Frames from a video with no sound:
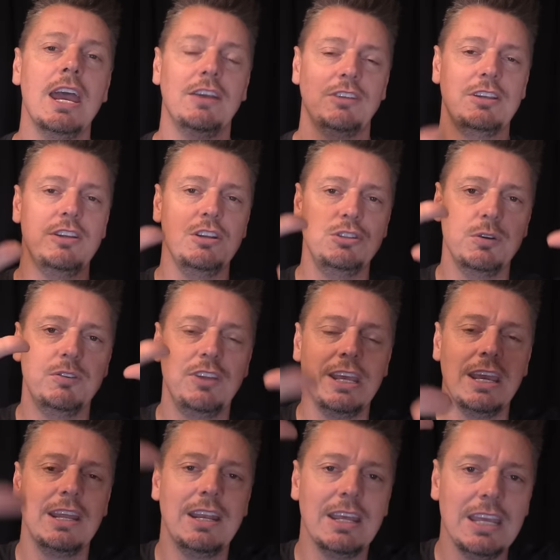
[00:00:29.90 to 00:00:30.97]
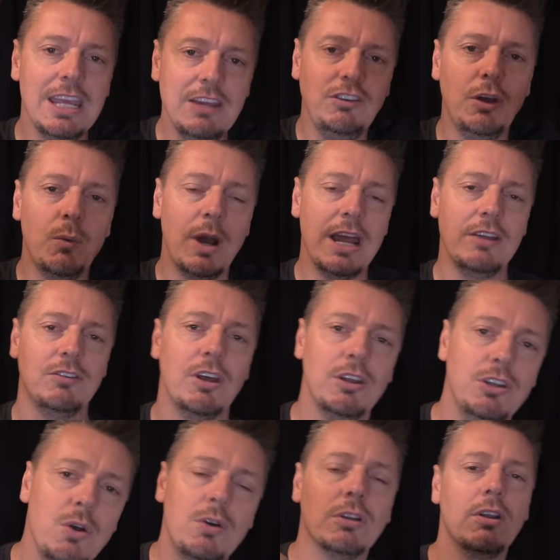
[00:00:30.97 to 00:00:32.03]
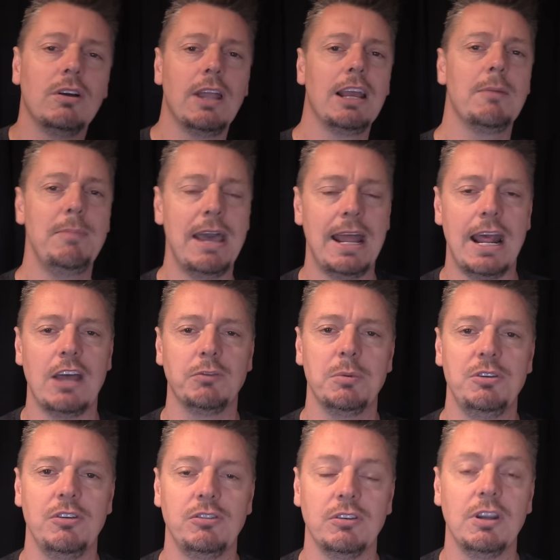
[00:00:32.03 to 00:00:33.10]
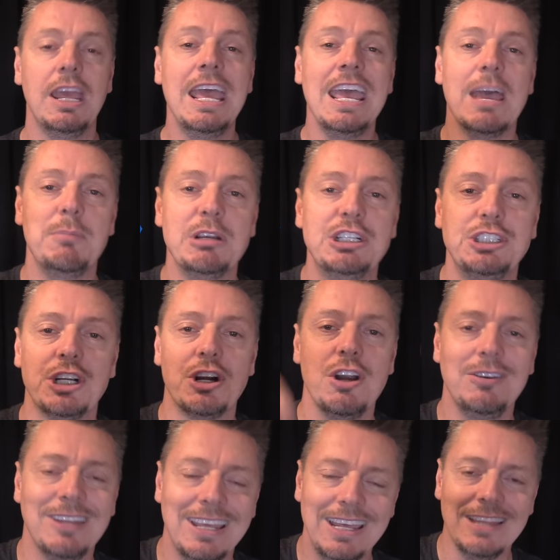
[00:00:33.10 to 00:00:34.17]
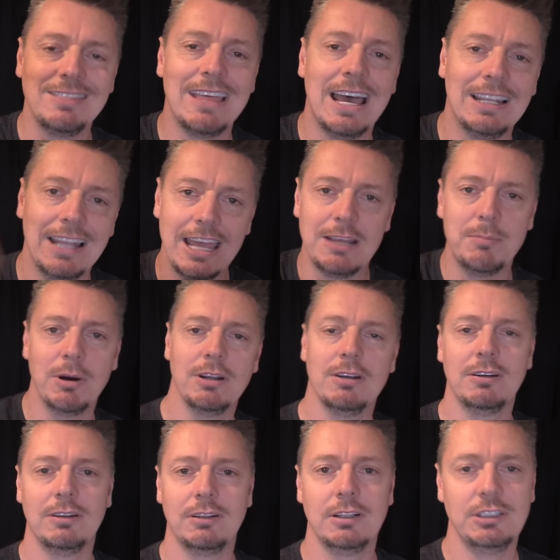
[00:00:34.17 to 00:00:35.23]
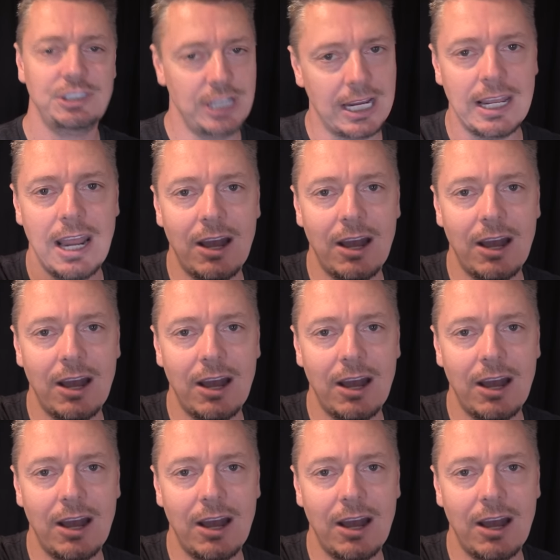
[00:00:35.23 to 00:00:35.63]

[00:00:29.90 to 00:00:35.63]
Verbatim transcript: as I teach you 10 easy ways you can look like a badass magician and be sure to hit that like button button. Check it